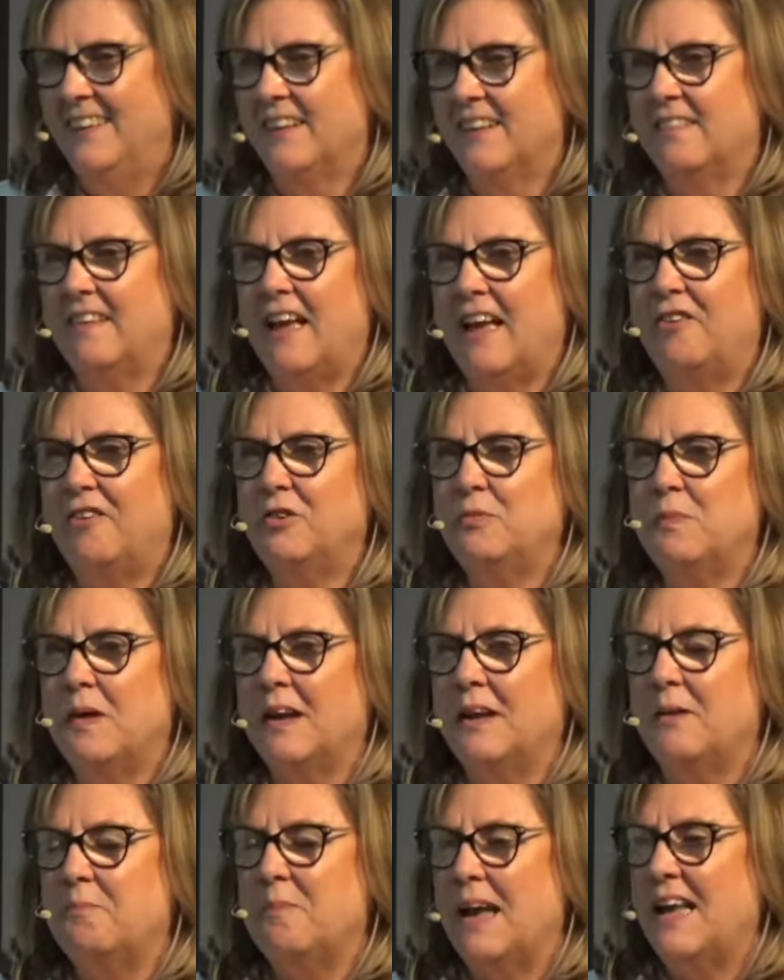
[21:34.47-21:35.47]
It allows
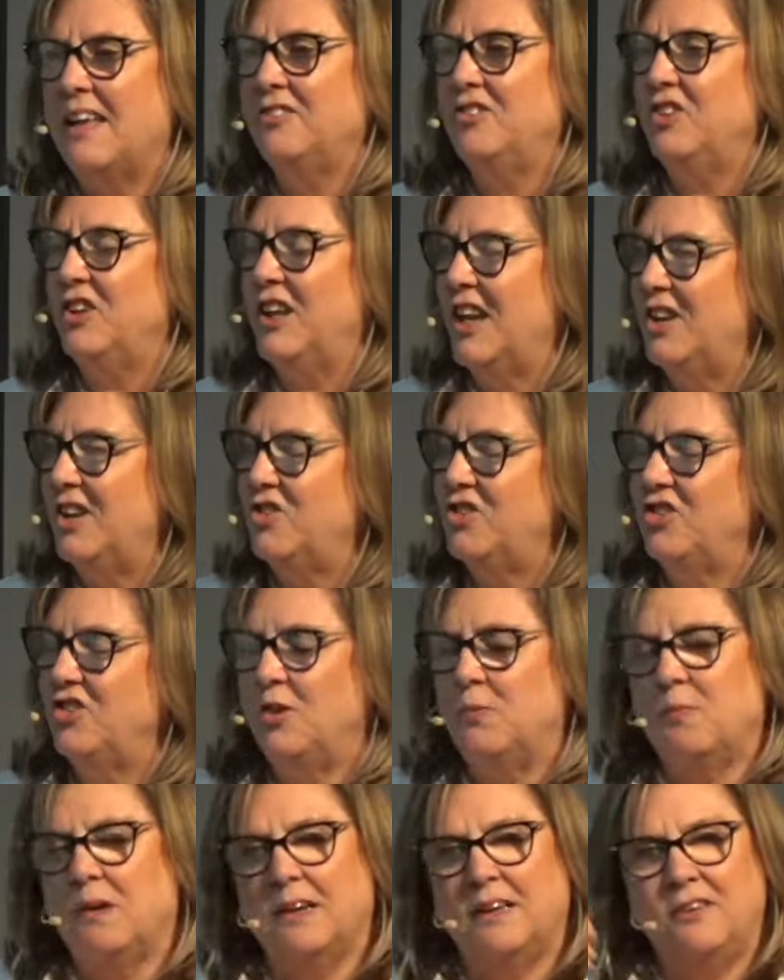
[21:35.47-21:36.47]
my
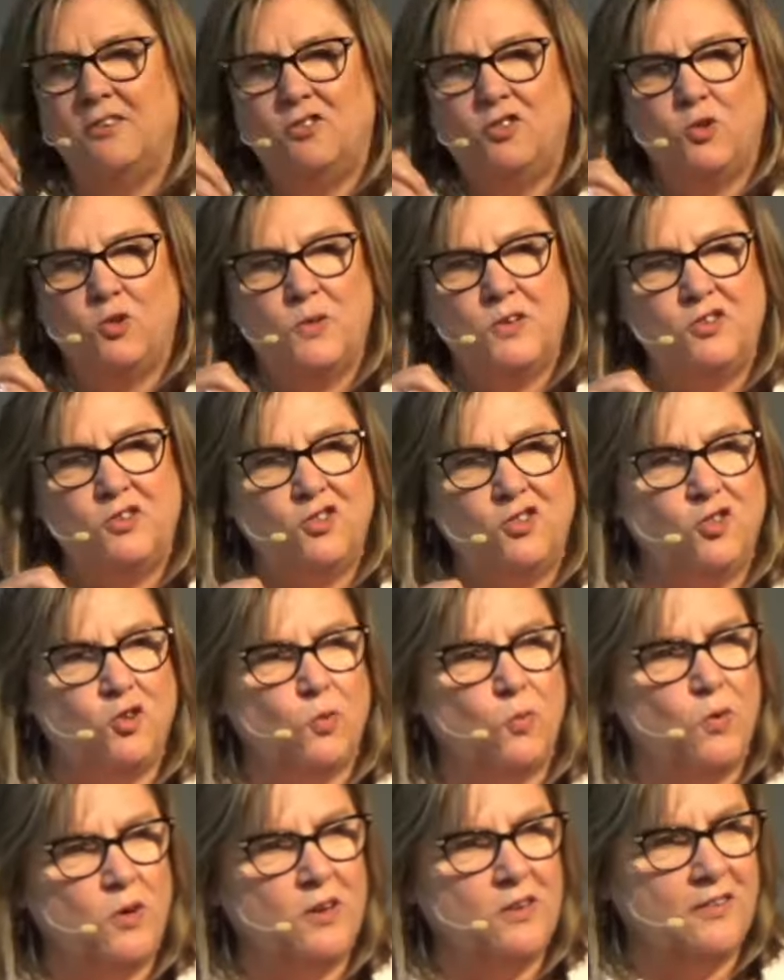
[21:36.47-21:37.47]
imagination and my intuition
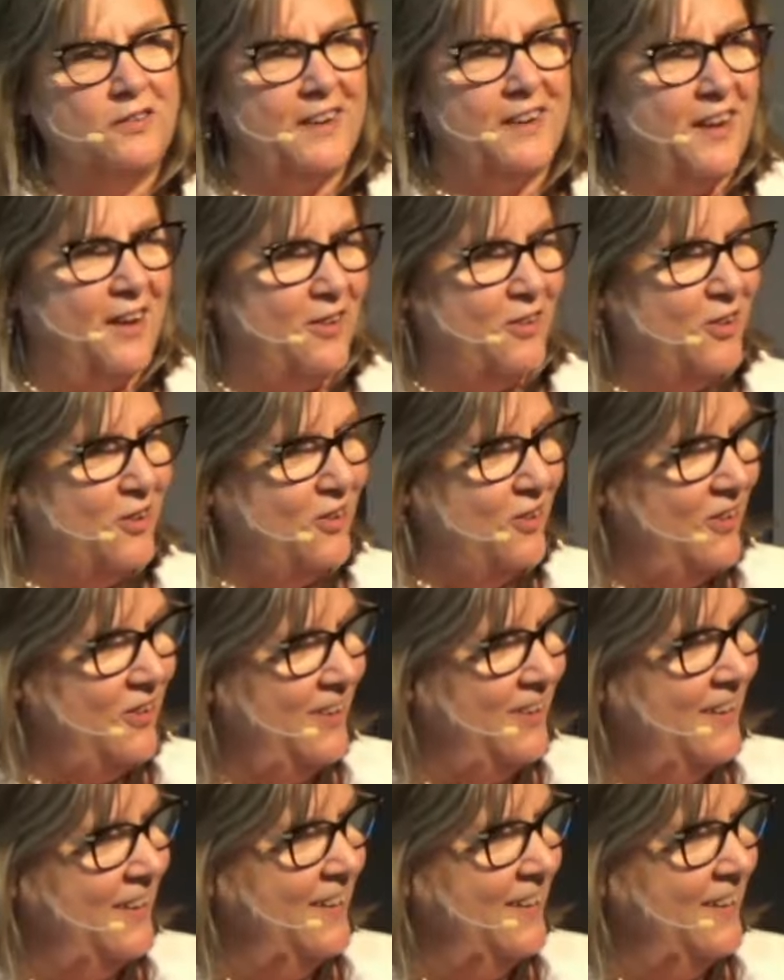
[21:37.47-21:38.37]
to work together.